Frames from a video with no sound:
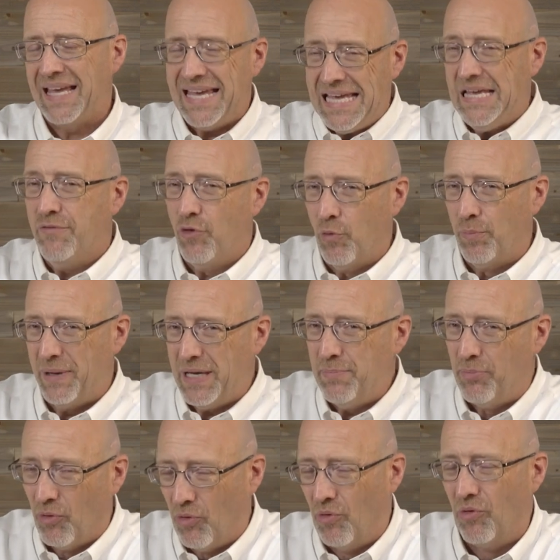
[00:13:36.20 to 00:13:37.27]
Evil
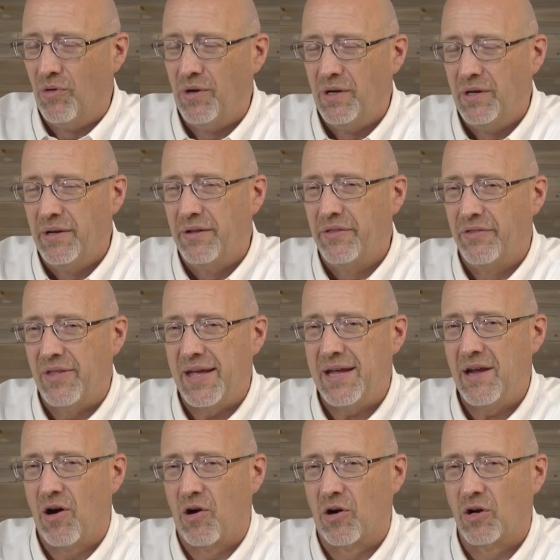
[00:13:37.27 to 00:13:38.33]
people,
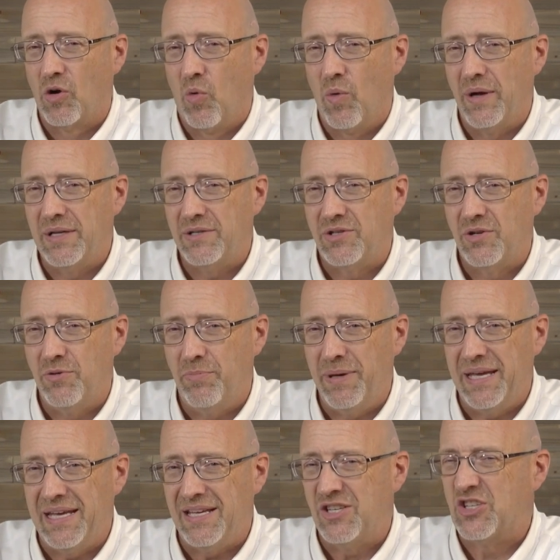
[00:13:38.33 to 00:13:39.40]
they are going to
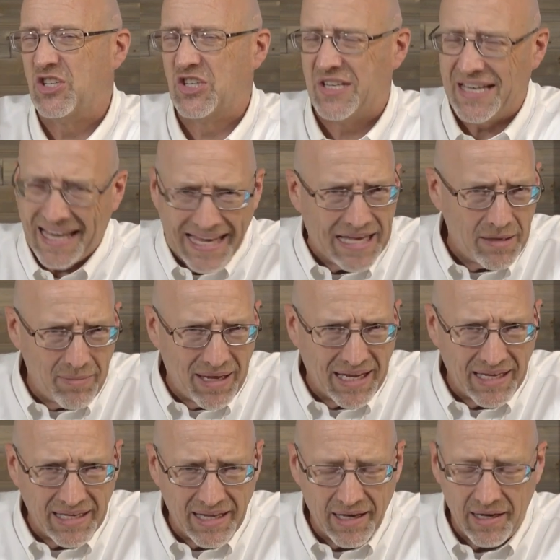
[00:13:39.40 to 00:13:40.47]
be
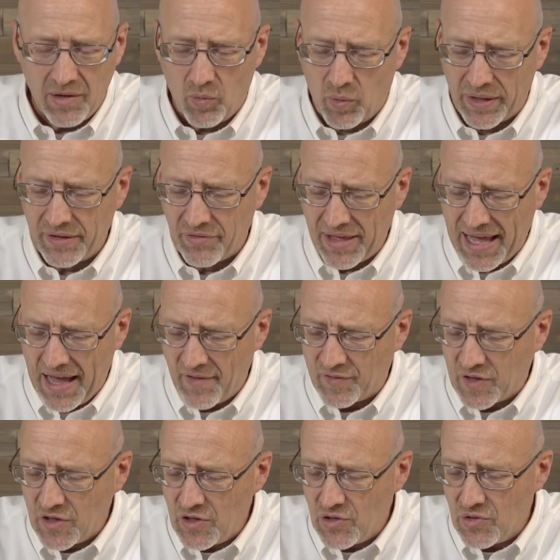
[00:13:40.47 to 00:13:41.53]
scheming. Whatever they
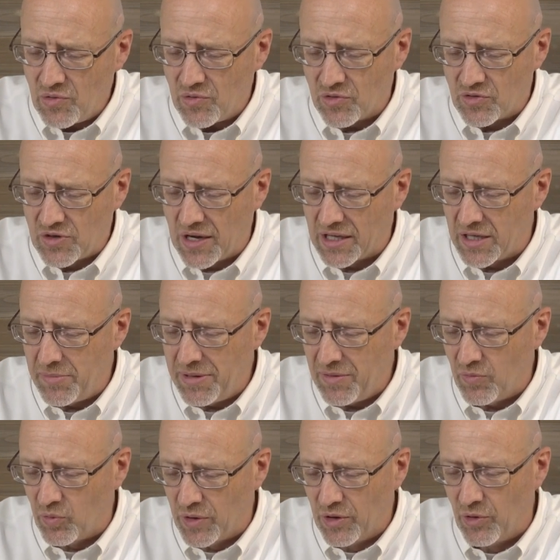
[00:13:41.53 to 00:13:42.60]
have to do, there's not going to
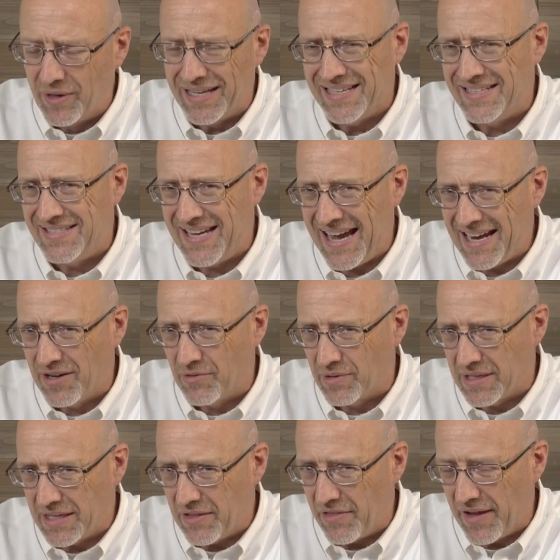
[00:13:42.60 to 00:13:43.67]
be real
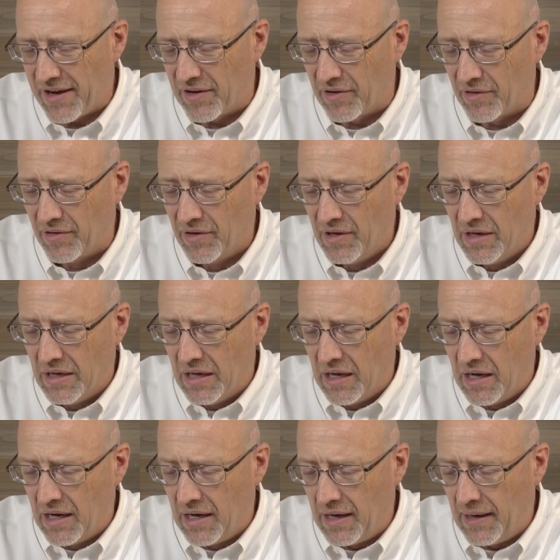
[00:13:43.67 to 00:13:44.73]
integrity there.
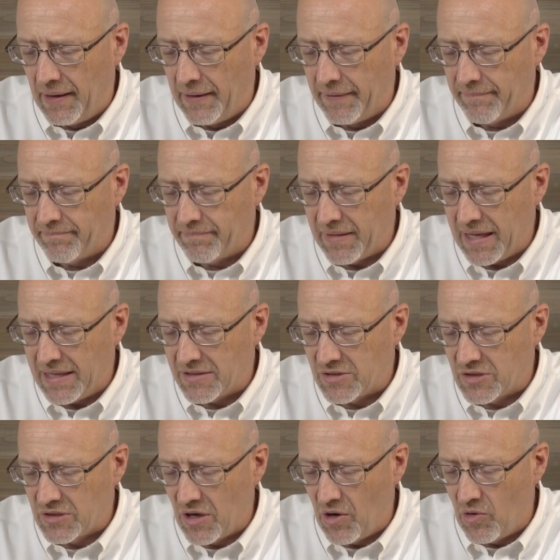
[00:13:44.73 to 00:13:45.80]

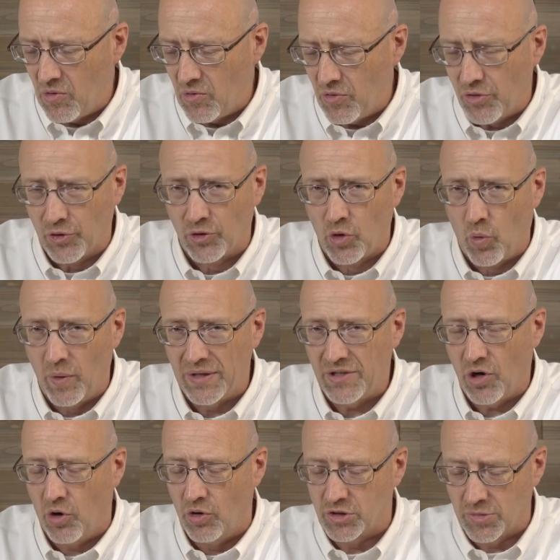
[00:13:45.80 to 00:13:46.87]
And so they're going
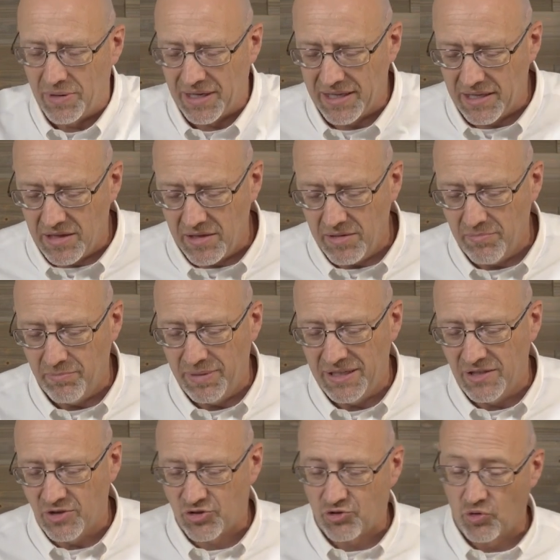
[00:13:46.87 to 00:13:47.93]
to ultimately
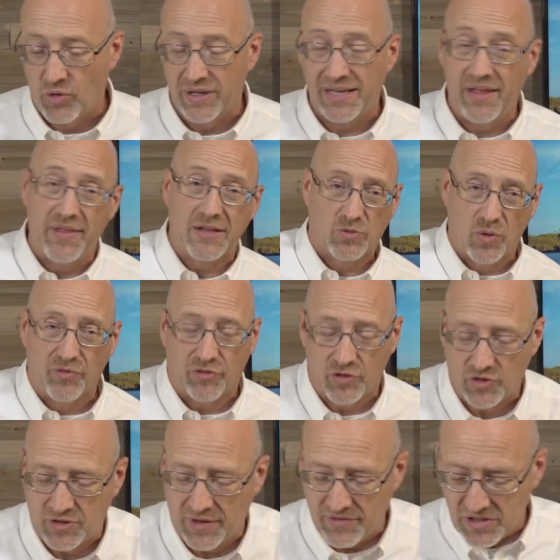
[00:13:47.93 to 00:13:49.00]
be destroyed. And that's what
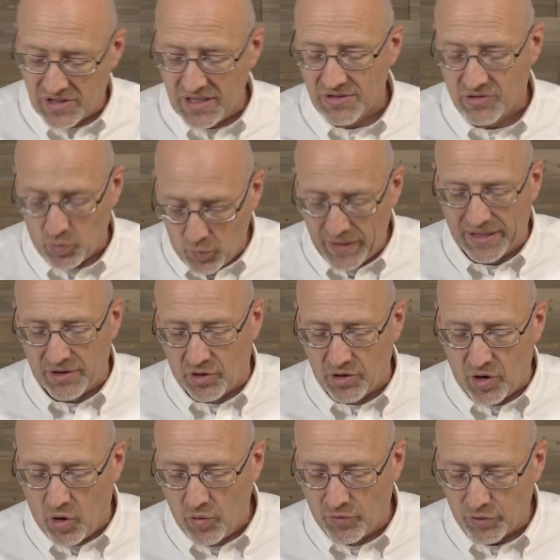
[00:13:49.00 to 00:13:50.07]
verse 7 says. The wicked
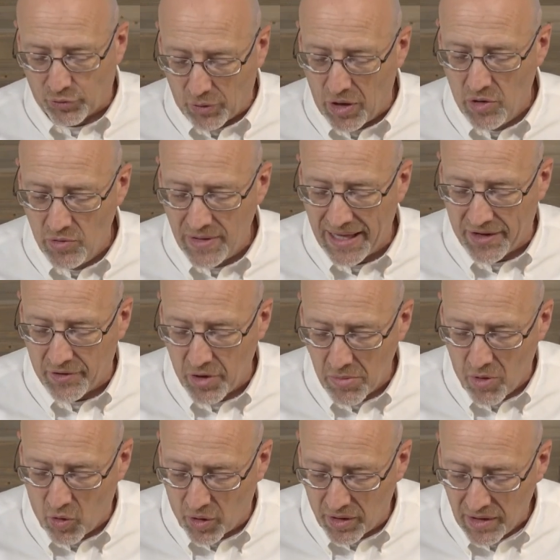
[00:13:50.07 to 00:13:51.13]
are overthrown and are no
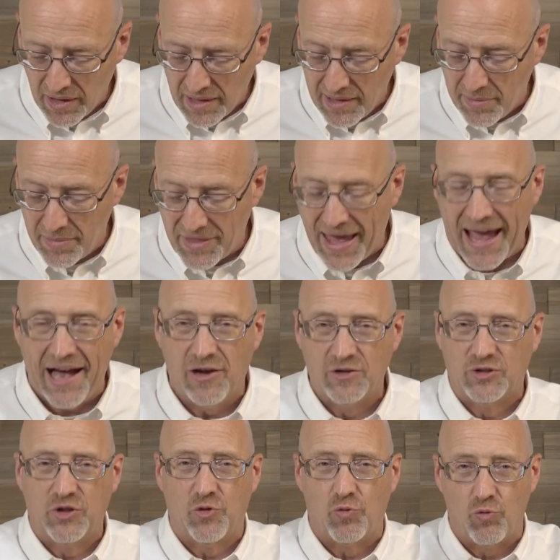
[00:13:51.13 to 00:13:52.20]
more, but the
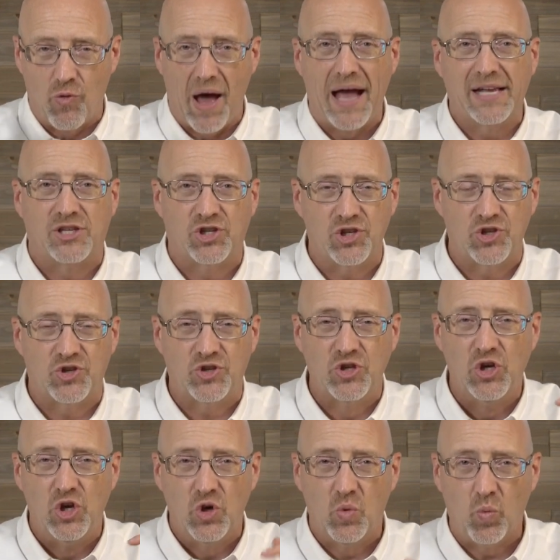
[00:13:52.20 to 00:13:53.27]
house of the righteous
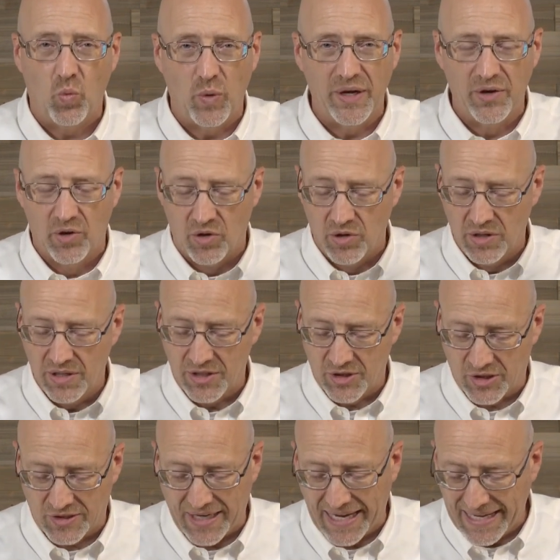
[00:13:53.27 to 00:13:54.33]
will
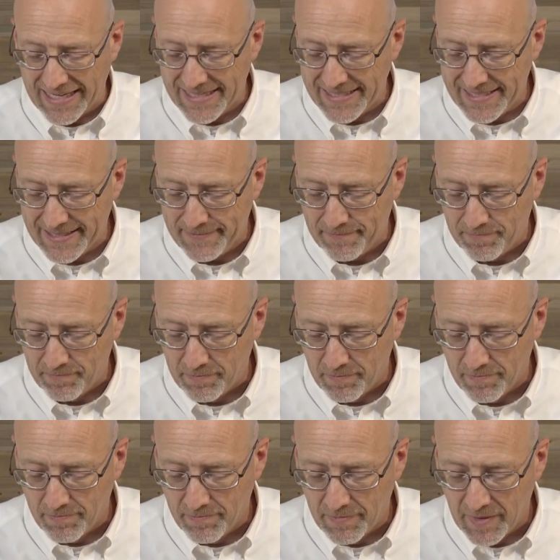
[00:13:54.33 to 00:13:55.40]
stand.
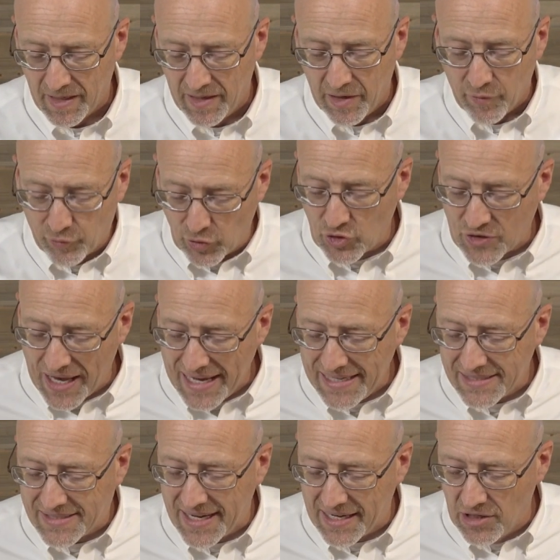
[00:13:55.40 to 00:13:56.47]
Verse
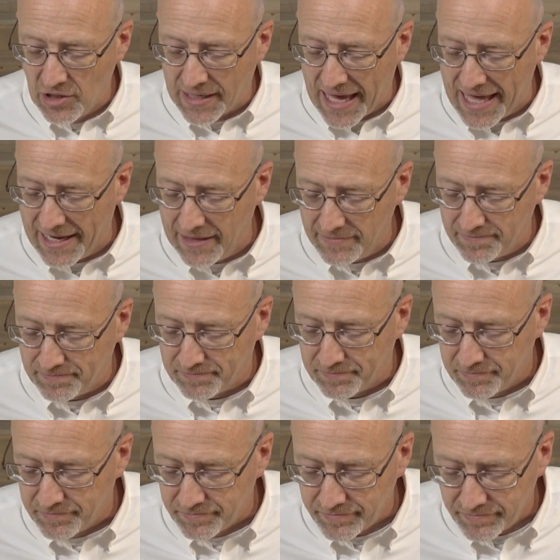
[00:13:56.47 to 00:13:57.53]
8, take a look at it.
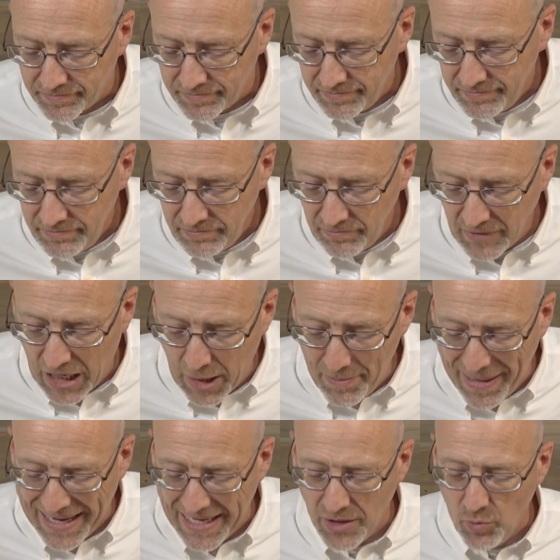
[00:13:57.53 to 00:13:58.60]
A
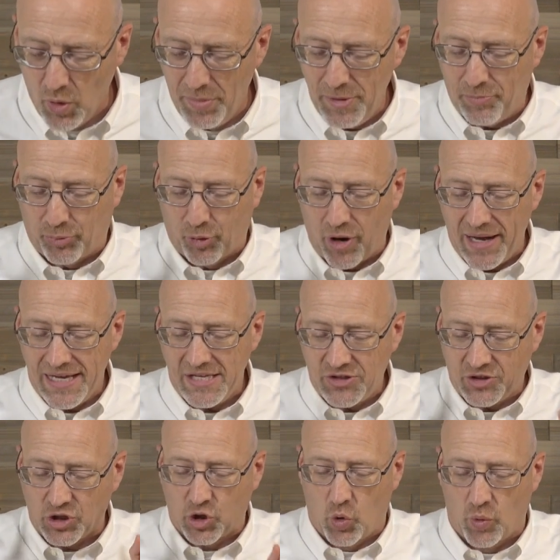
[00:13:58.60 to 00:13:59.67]
man will be
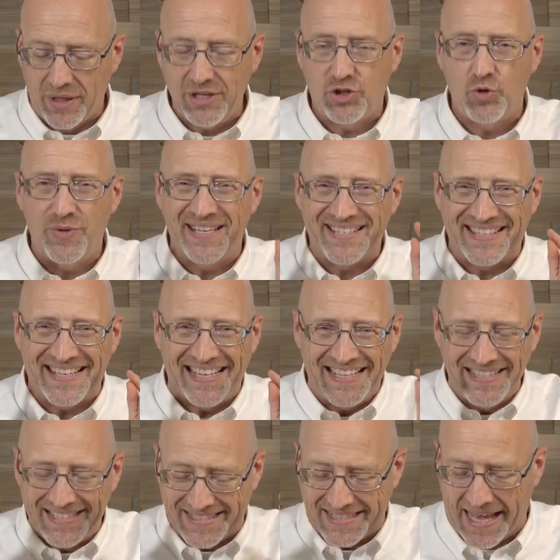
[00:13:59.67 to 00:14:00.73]
praised according to his
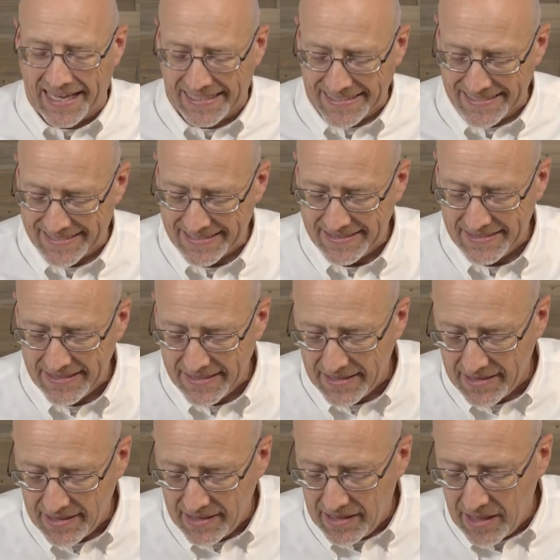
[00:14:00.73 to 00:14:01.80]
insight,
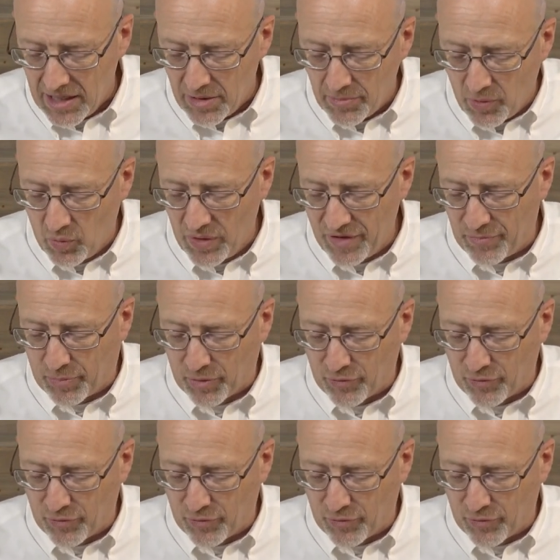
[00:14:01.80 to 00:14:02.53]
but one of